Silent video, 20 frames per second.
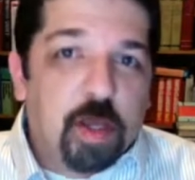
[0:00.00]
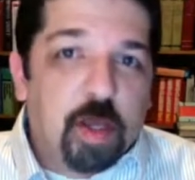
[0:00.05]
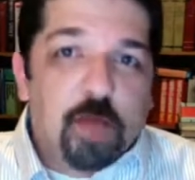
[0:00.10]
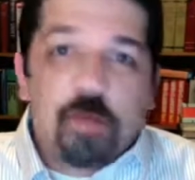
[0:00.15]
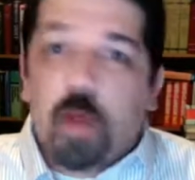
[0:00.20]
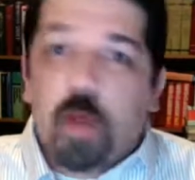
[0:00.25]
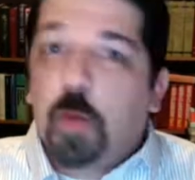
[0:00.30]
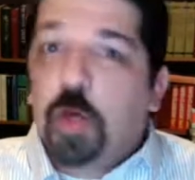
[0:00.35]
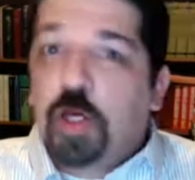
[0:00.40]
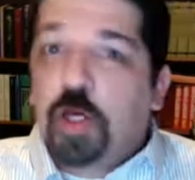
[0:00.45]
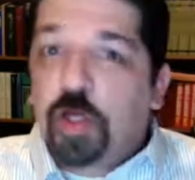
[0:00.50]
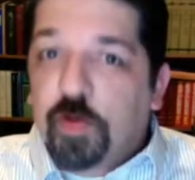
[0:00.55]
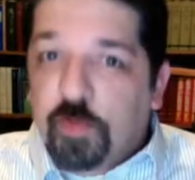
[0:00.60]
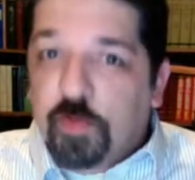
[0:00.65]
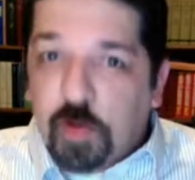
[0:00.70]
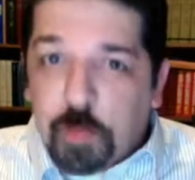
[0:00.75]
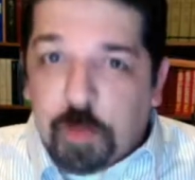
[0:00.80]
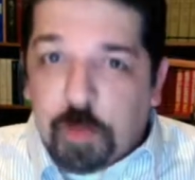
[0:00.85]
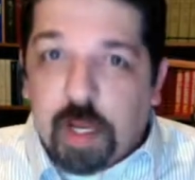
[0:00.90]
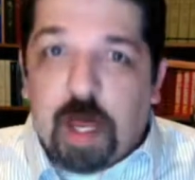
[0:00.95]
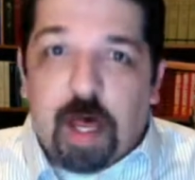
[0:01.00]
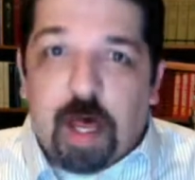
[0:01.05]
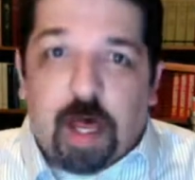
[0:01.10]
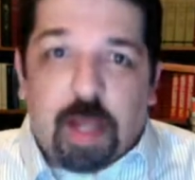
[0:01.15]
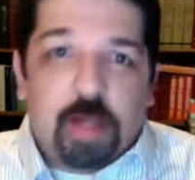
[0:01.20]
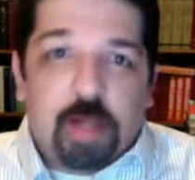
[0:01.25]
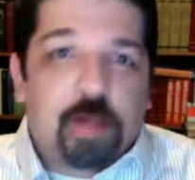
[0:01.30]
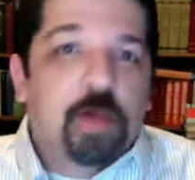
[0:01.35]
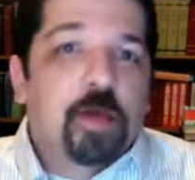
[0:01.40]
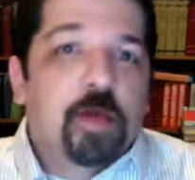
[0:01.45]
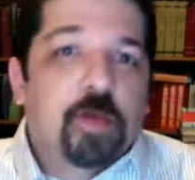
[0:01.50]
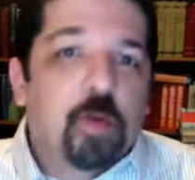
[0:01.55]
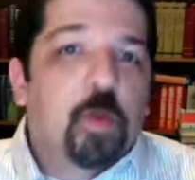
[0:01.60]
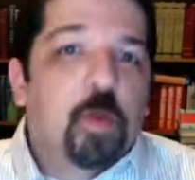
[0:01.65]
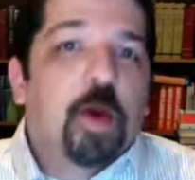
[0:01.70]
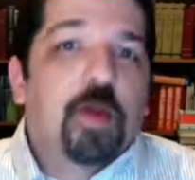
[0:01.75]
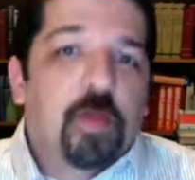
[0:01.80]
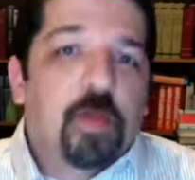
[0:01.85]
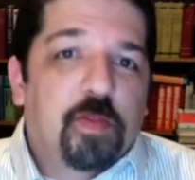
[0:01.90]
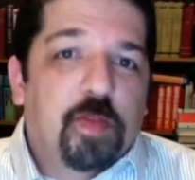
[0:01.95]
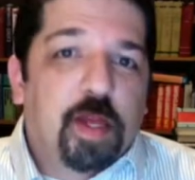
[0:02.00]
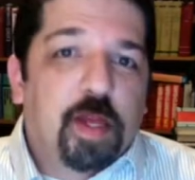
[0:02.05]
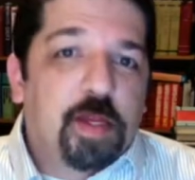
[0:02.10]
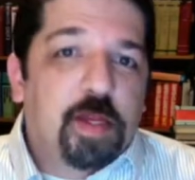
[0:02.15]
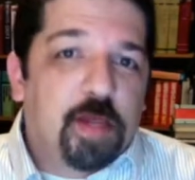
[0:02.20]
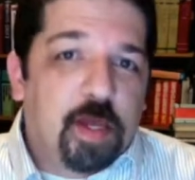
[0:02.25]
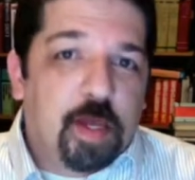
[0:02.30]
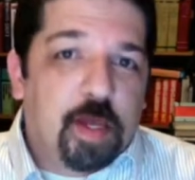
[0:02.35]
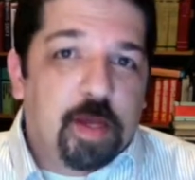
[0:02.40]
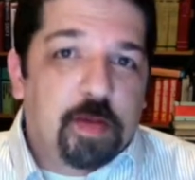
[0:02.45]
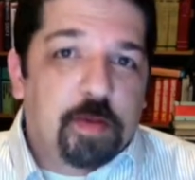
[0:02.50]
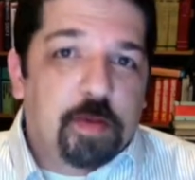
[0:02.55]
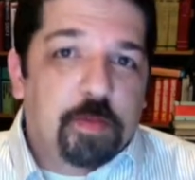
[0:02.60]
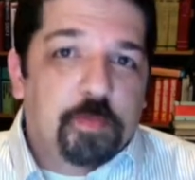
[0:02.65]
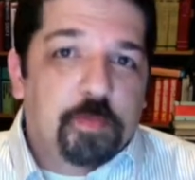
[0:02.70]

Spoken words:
They wouldn't have replied in the way that they did.